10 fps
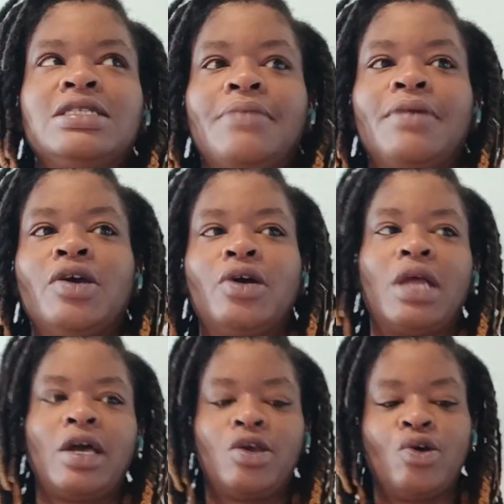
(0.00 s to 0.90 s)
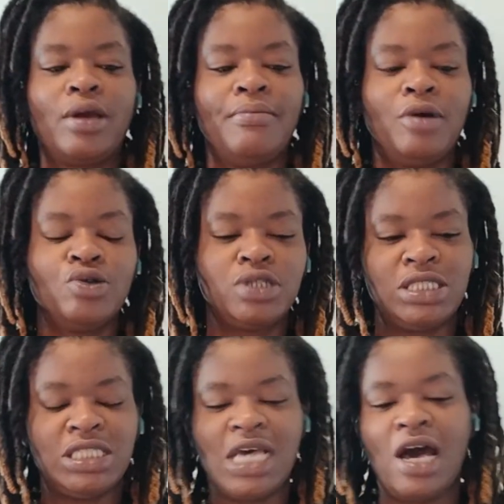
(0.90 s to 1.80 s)
I'm hearing like your
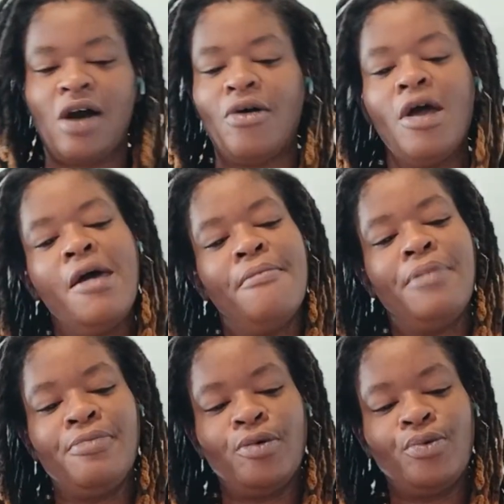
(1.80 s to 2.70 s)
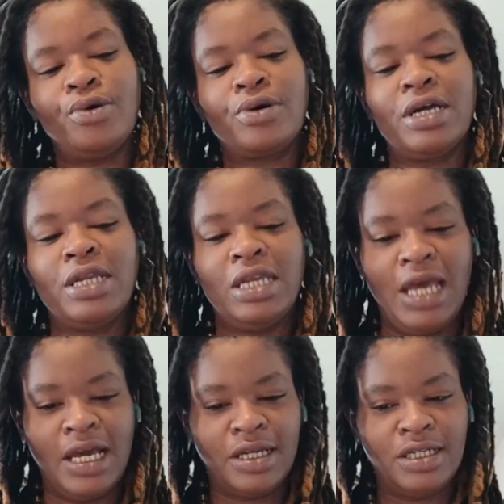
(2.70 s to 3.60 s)
emotions is how people will
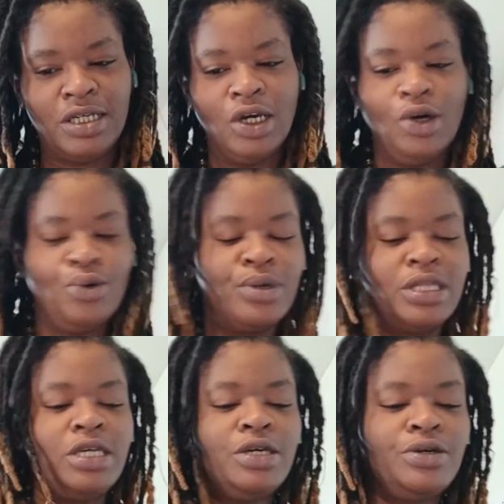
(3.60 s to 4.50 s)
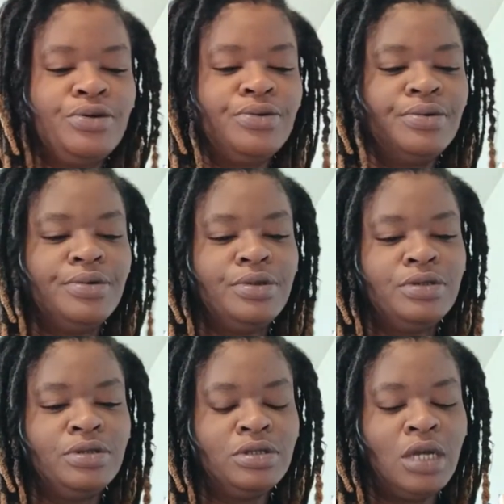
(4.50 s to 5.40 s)
connect with you,
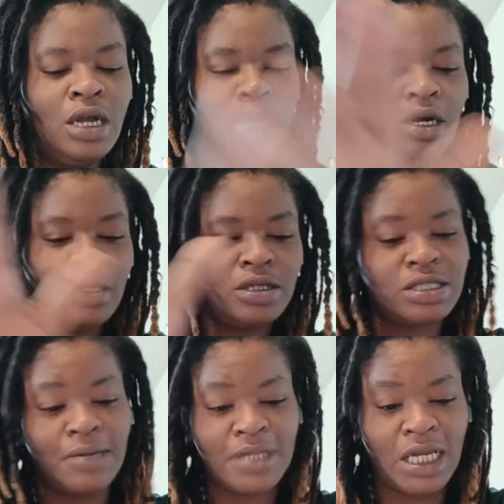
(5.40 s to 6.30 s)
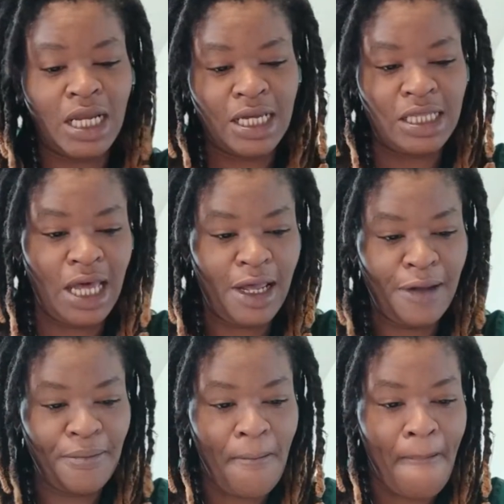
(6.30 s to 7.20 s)
something like
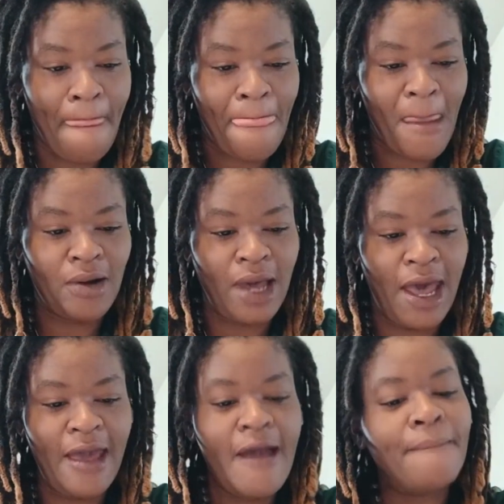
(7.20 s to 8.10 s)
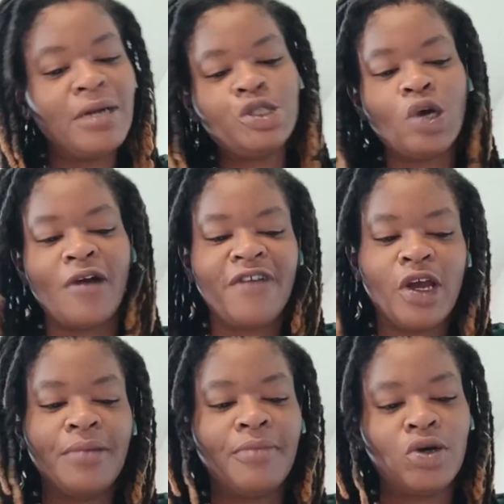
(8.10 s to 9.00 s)
that. Okay, but you are
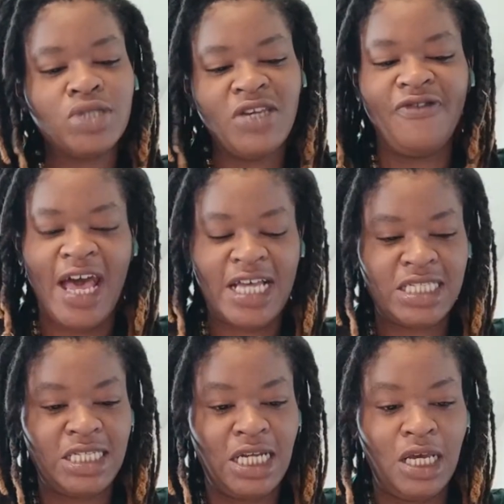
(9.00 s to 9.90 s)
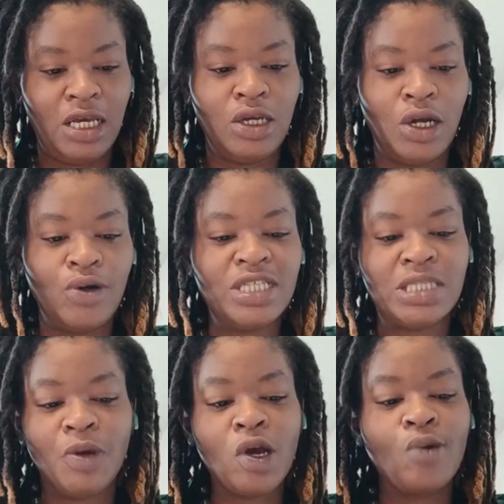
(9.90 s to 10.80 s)
very multifaceted, you know, and
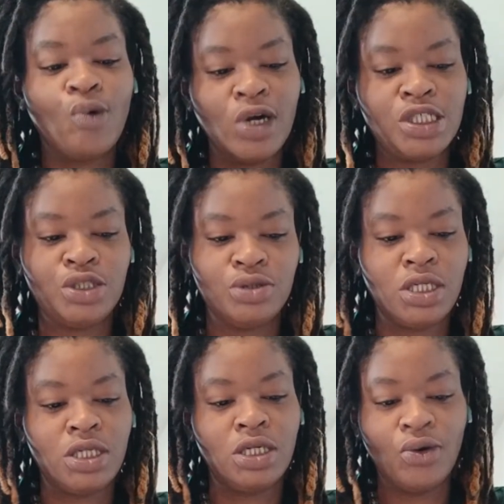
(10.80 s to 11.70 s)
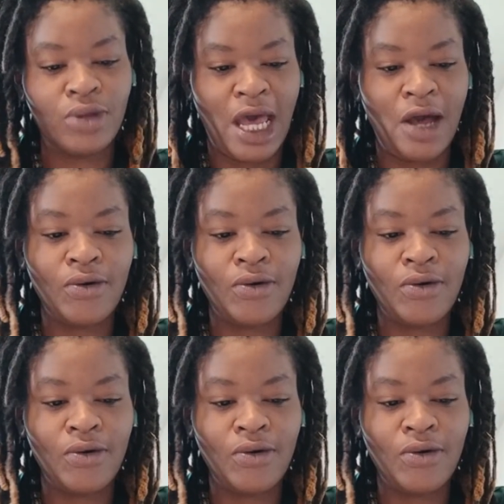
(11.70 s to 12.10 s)
spirit wants you to know that.